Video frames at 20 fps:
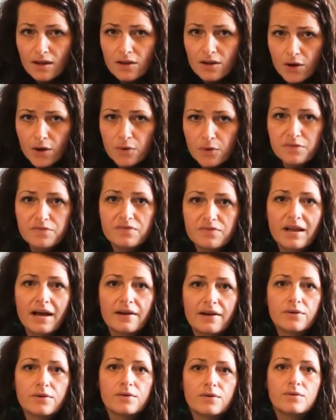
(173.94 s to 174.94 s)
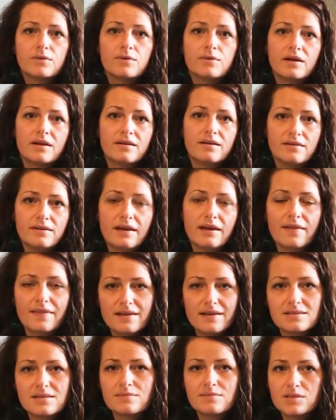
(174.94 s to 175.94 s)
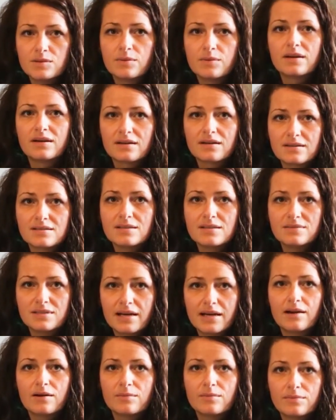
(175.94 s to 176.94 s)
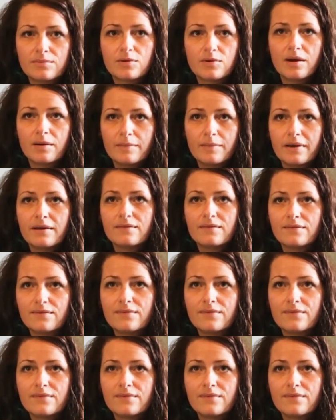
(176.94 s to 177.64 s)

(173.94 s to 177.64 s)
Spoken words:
cold flannel, and yeah, that seemed to work, seemed to help quite a bit.